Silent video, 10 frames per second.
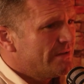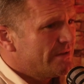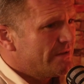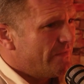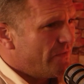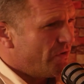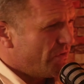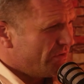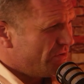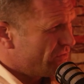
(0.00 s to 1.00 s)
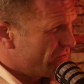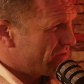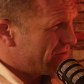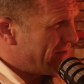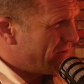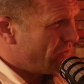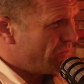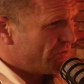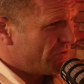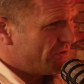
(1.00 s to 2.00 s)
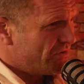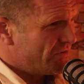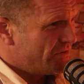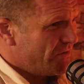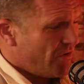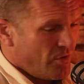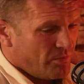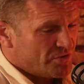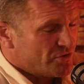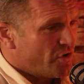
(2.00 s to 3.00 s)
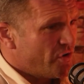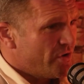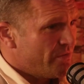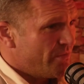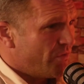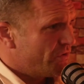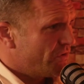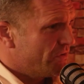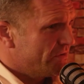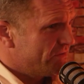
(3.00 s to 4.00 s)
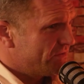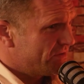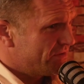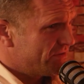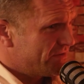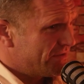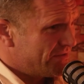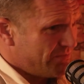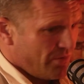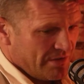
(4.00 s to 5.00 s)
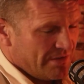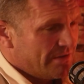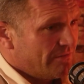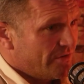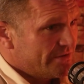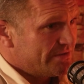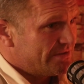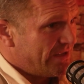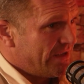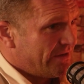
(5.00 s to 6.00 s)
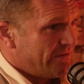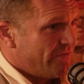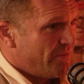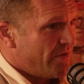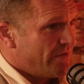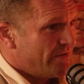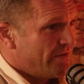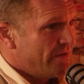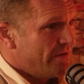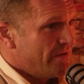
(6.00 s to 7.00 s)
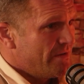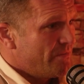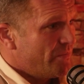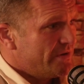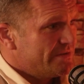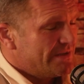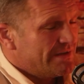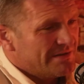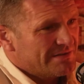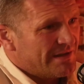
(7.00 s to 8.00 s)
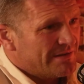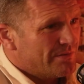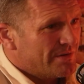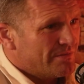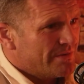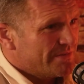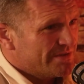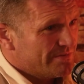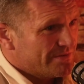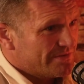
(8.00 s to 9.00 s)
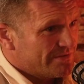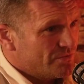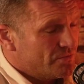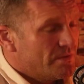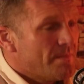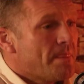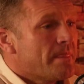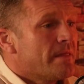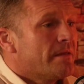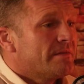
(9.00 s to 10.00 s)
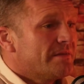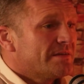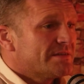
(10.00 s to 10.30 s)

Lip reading: like you understand how much time out of your life this small little device is taking from you." But he's saying, like, "Dad, what am I supposed to do? This